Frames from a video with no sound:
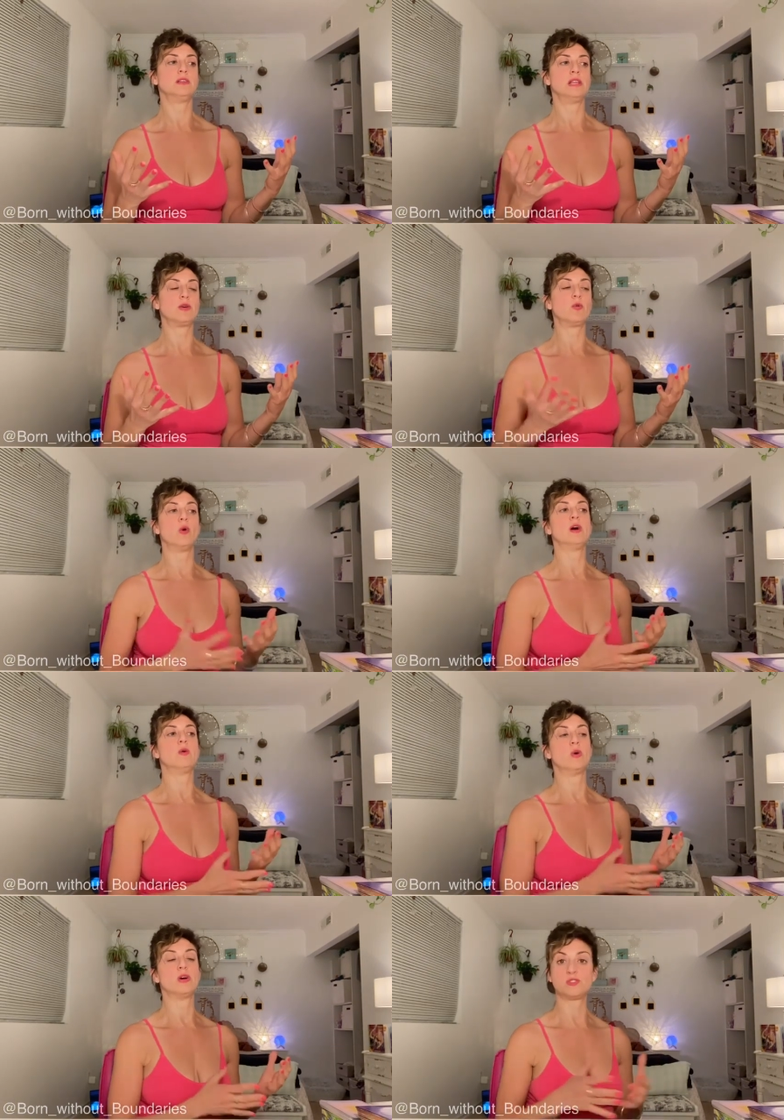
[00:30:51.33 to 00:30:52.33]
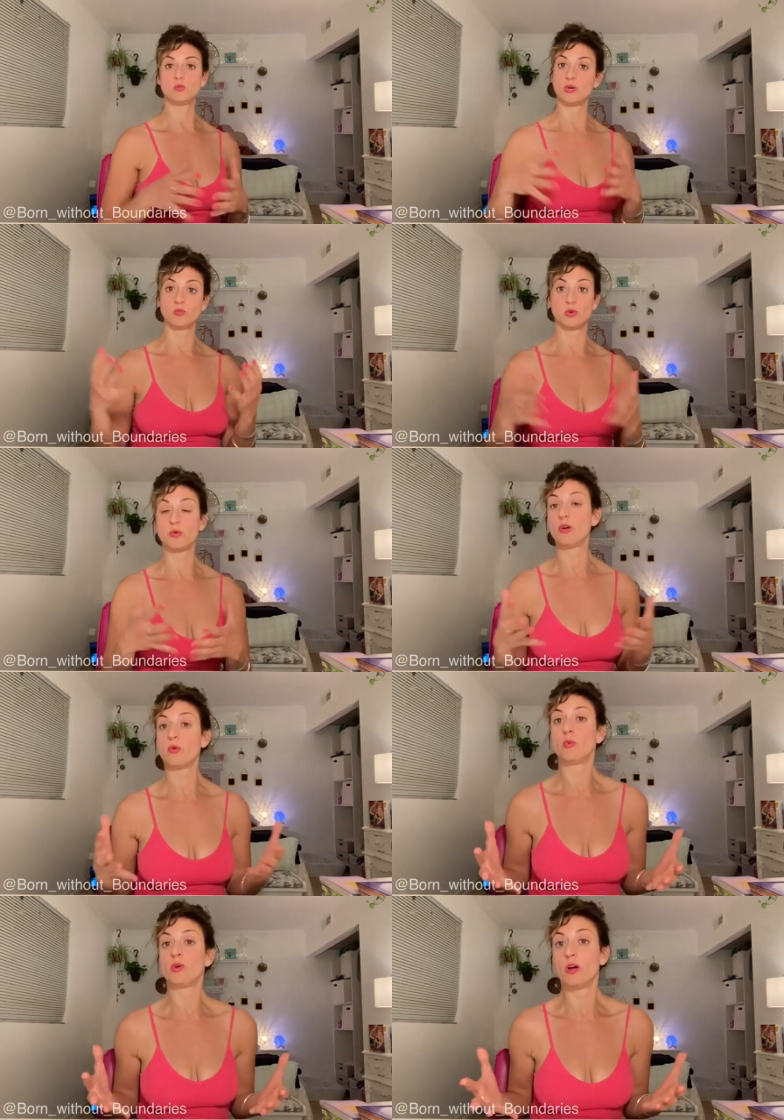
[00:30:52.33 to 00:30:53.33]
like what, what's, what's, what are,
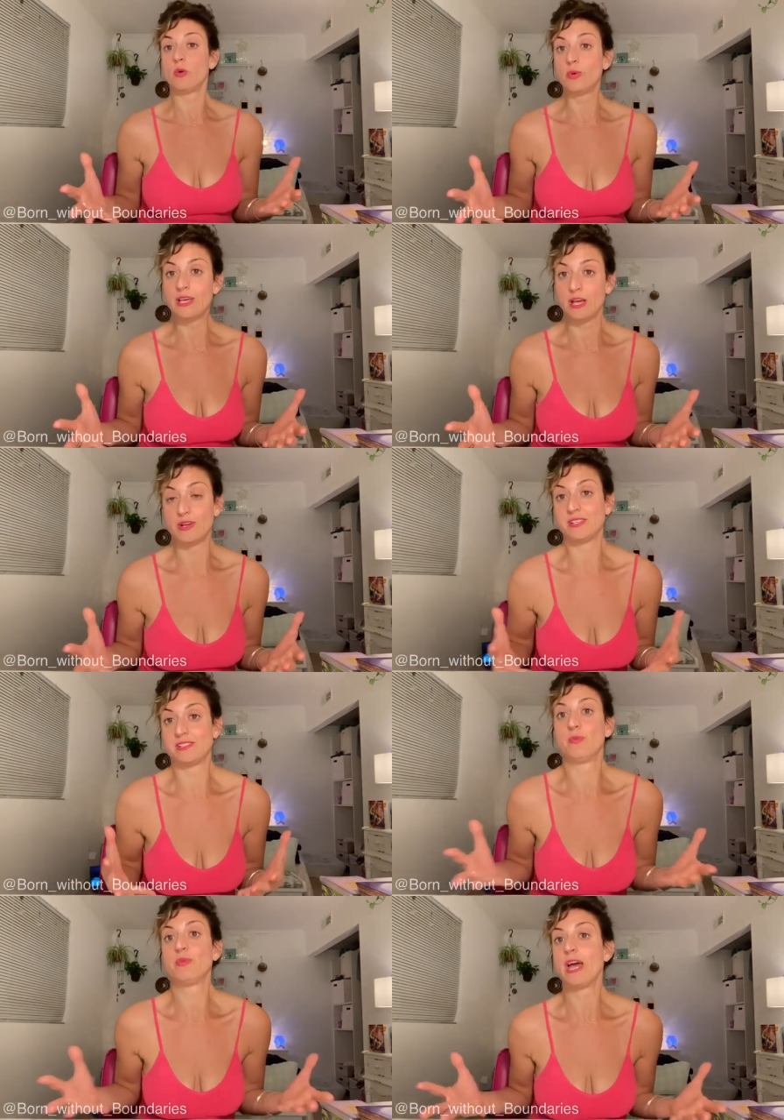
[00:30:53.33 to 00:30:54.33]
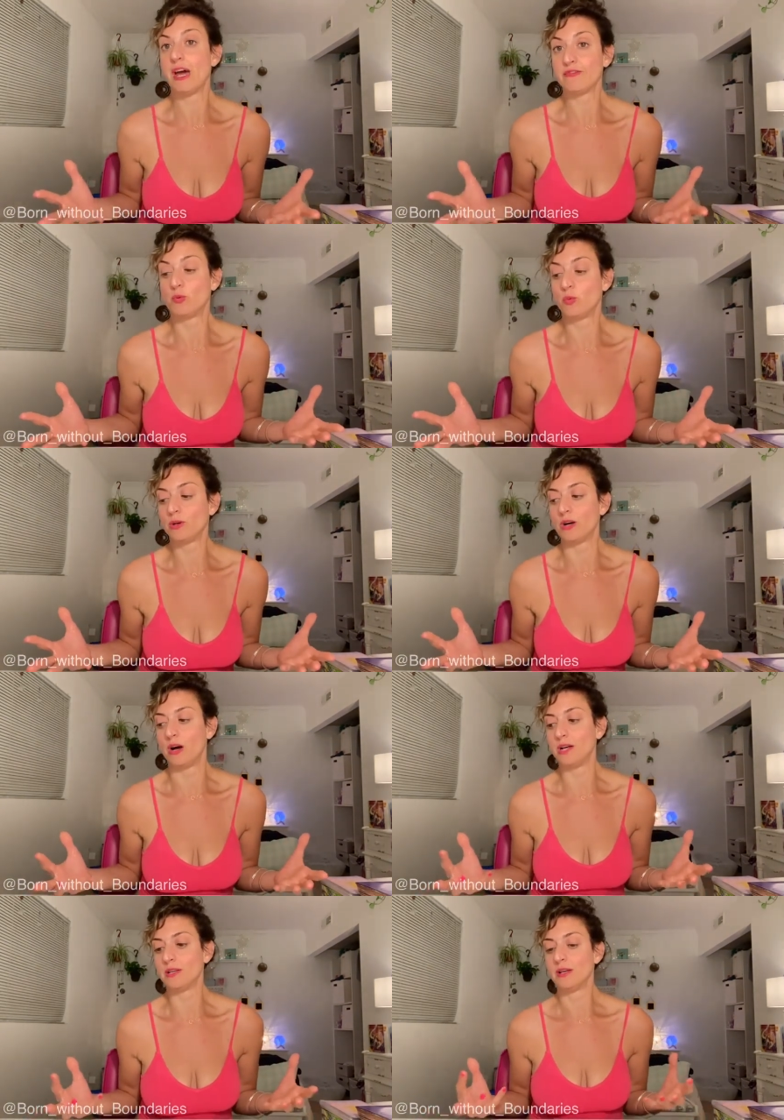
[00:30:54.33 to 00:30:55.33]
what are weak areas that we have to work
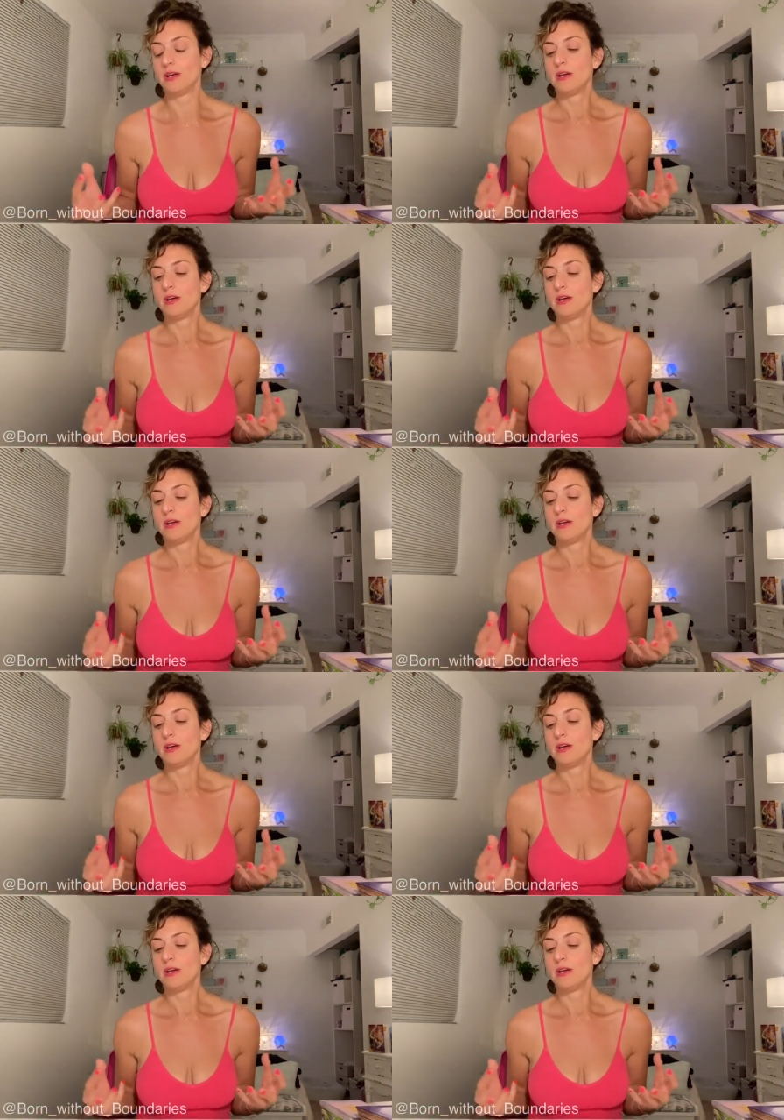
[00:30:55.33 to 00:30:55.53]
on?